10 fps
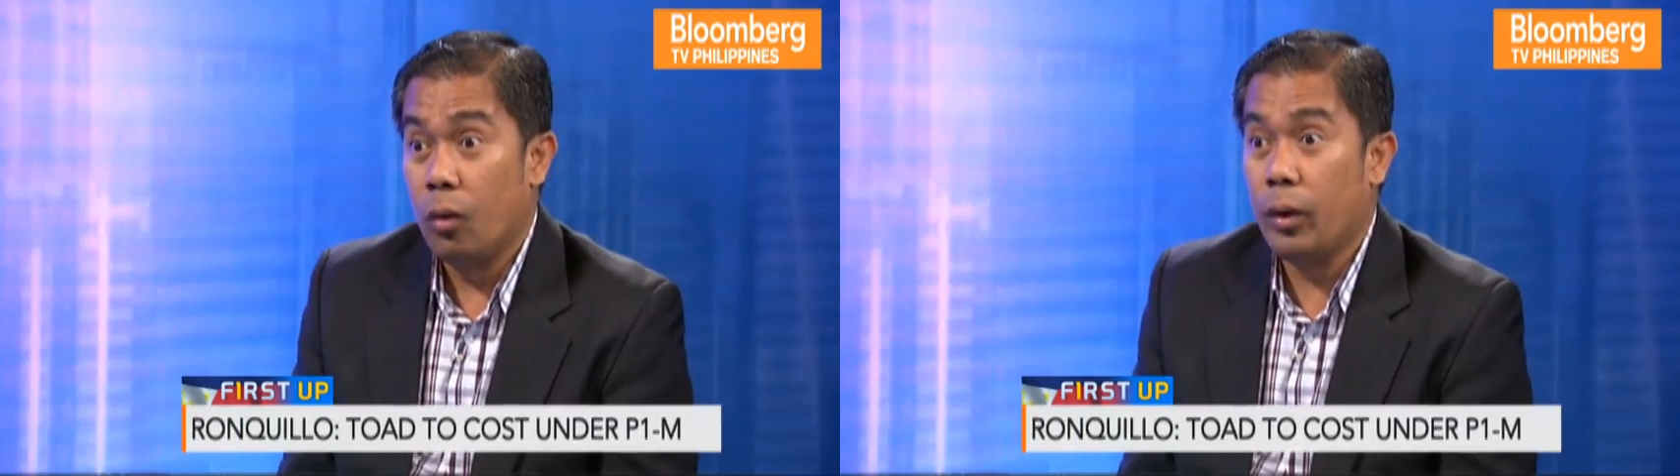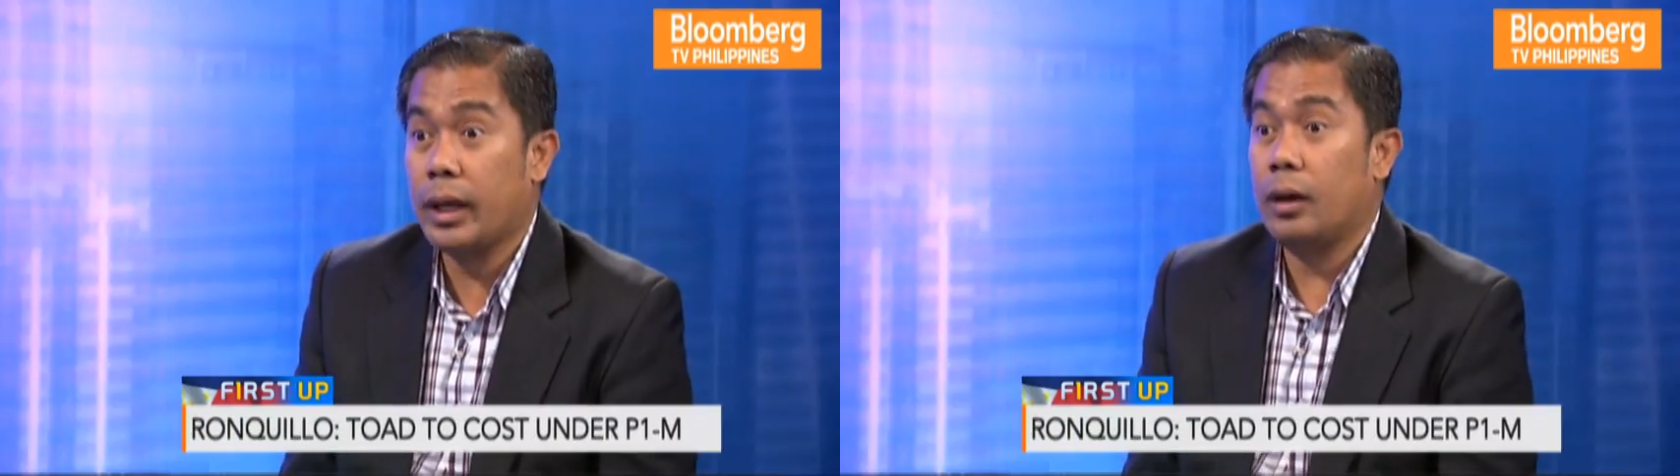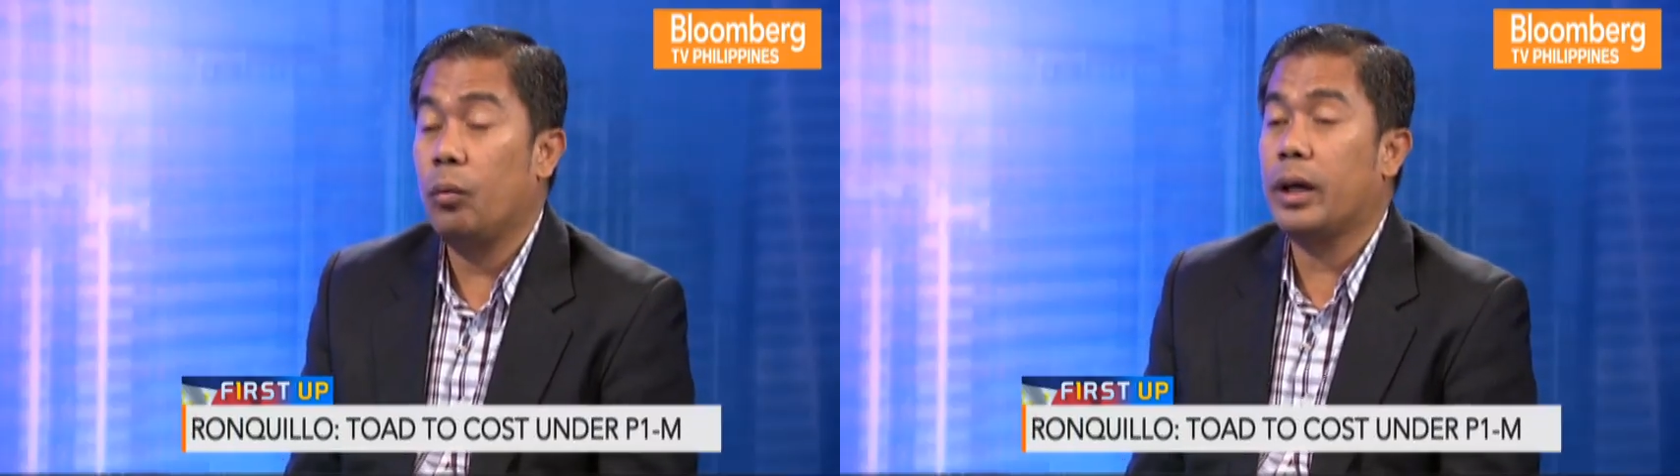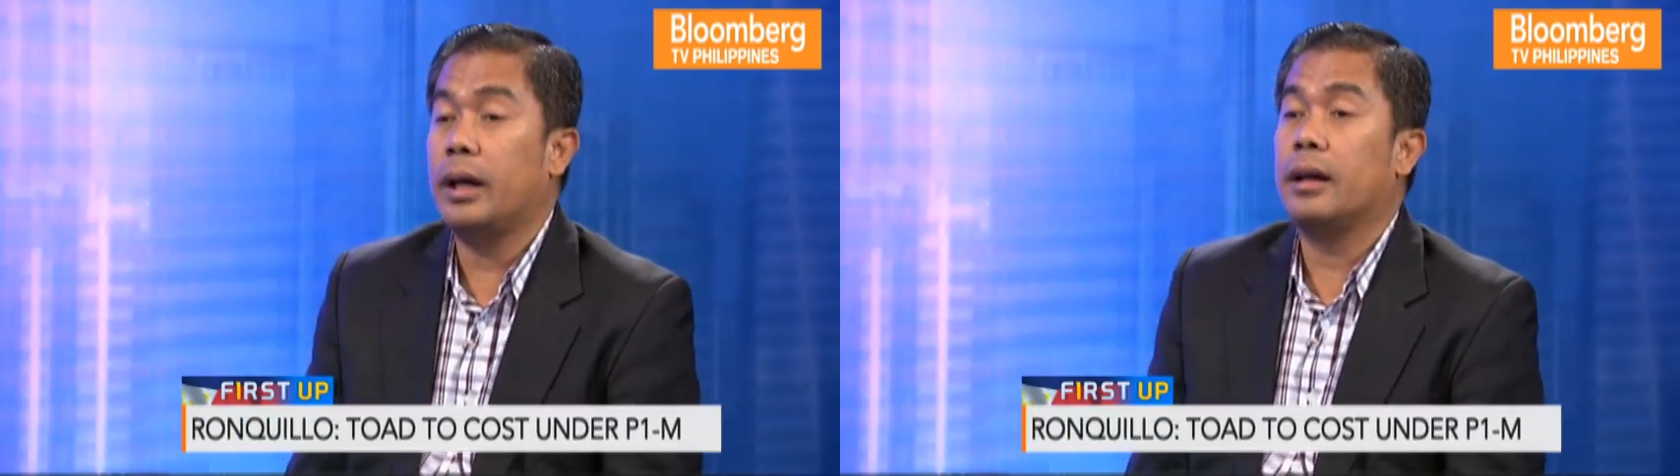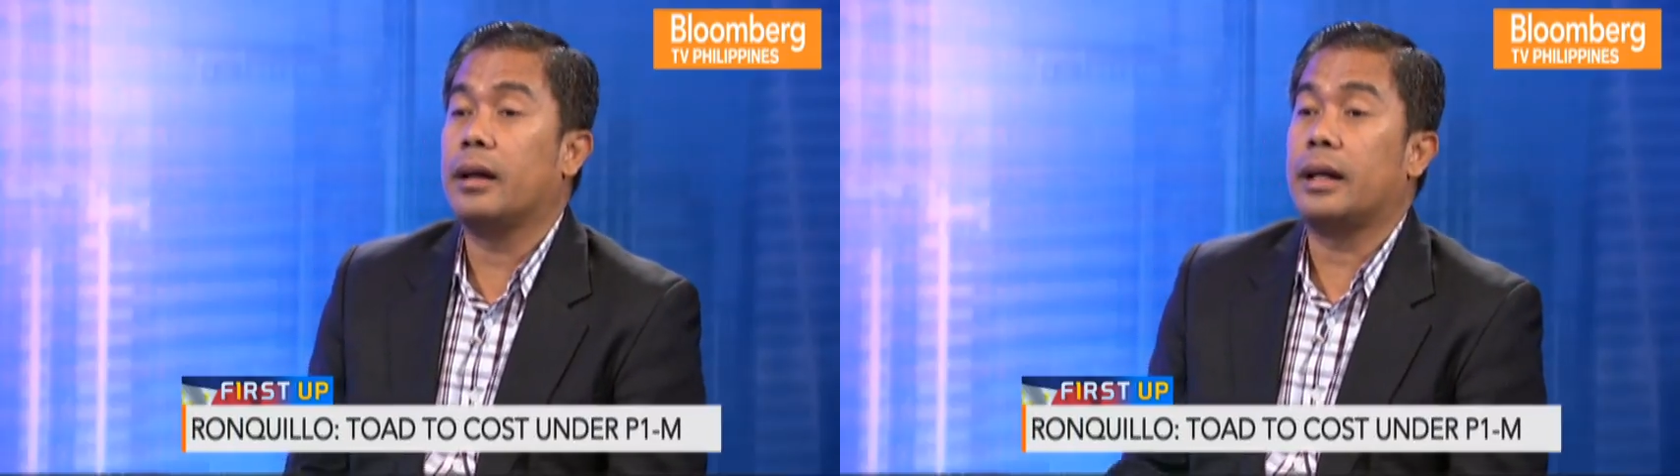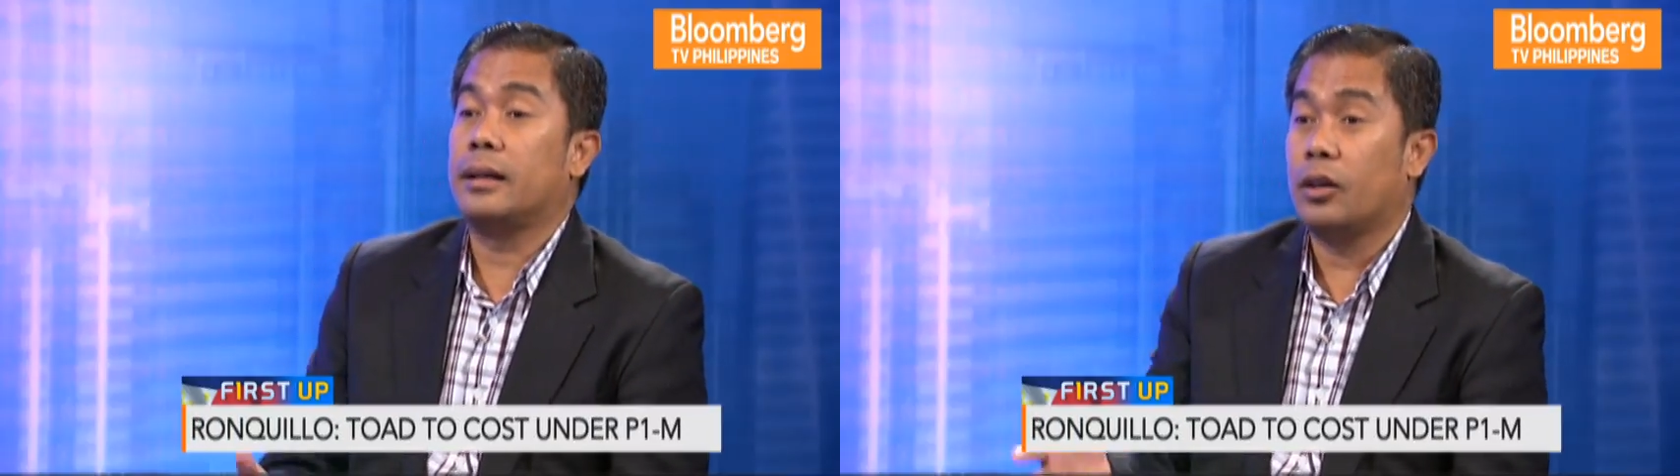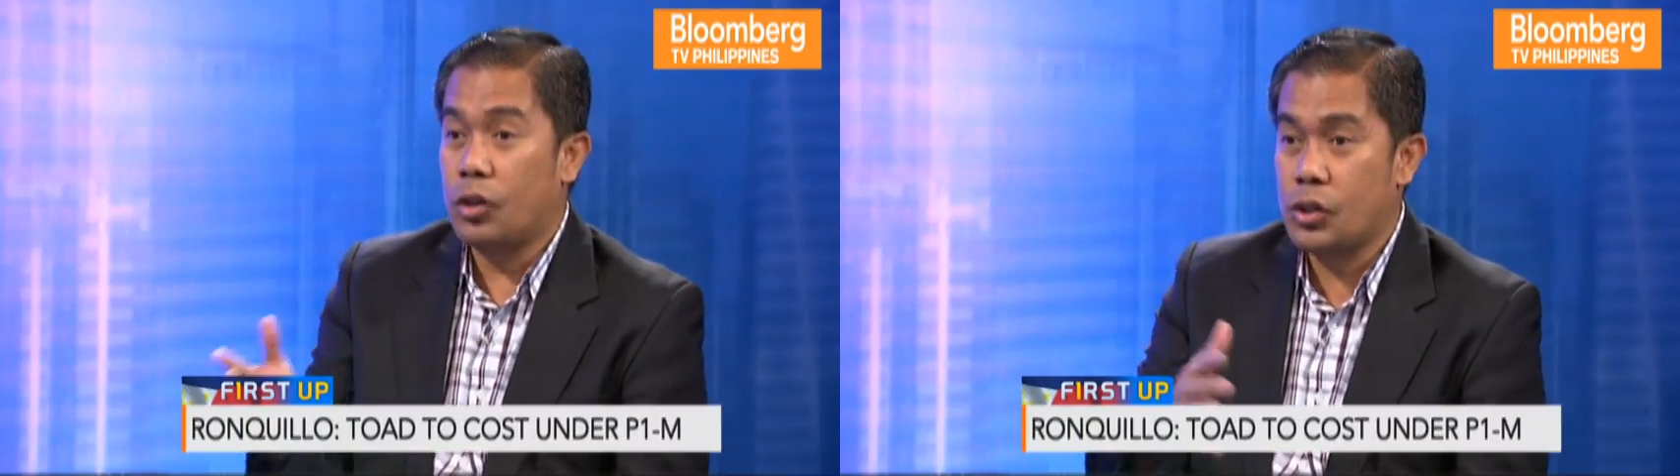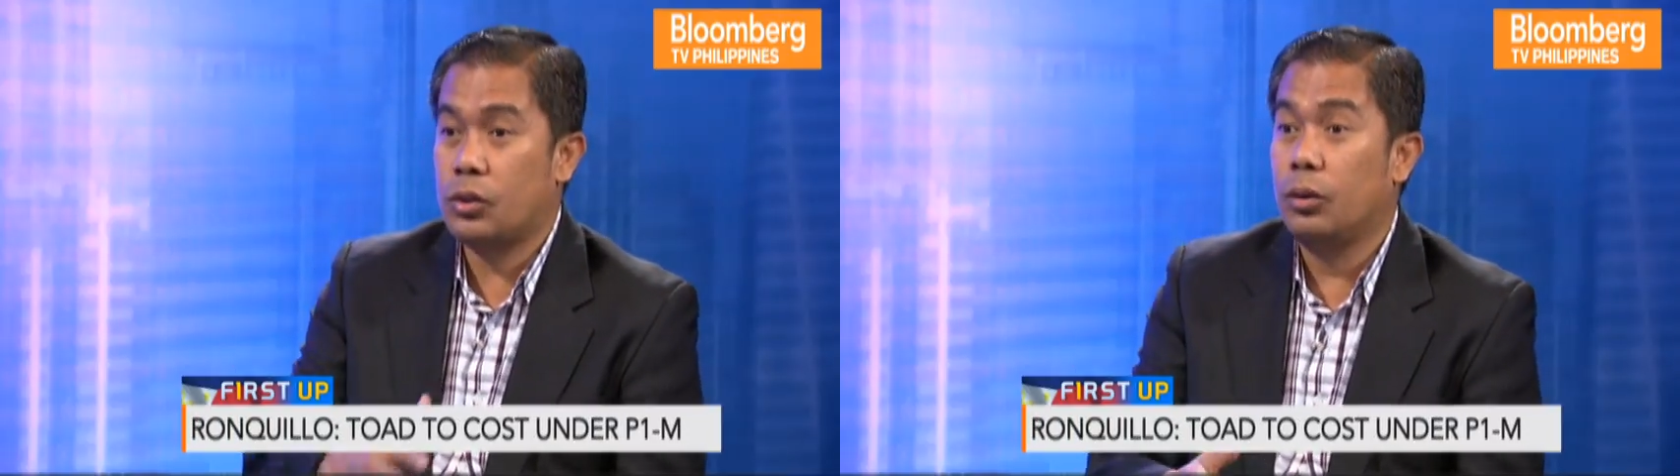We can we can cut the
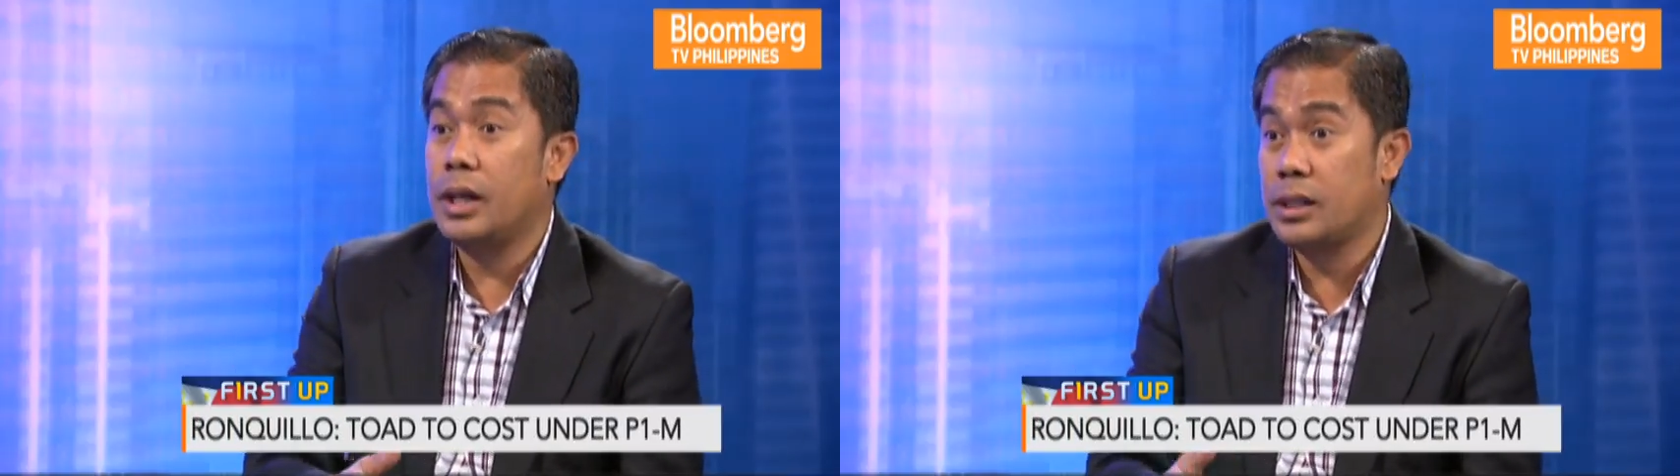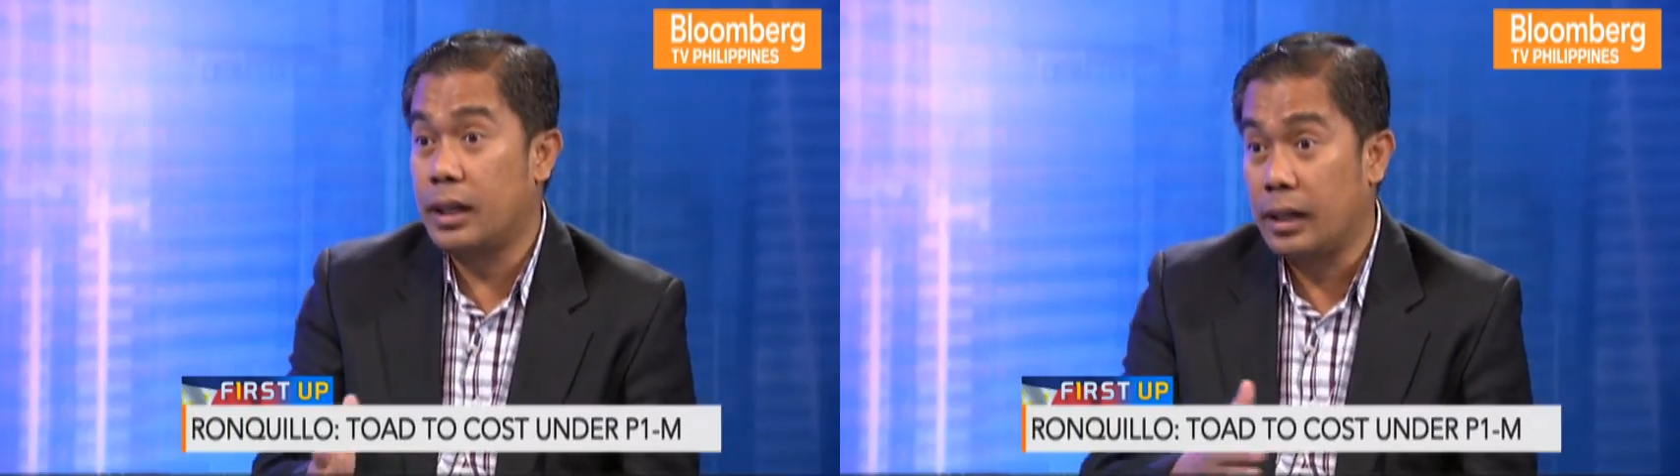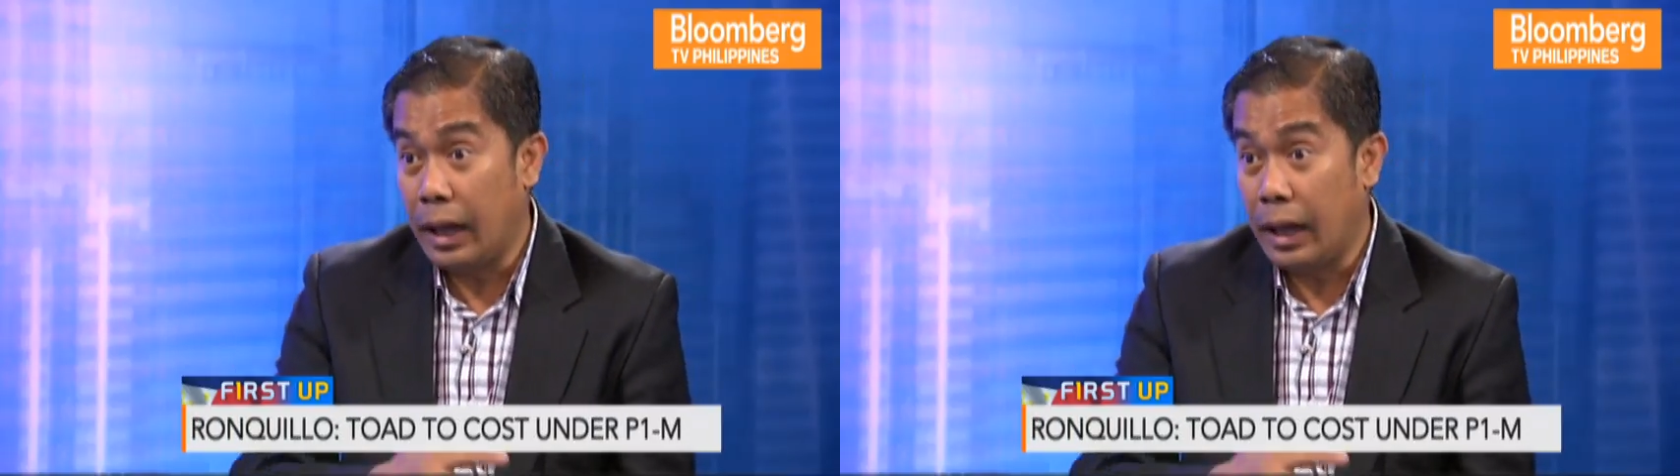cost to less than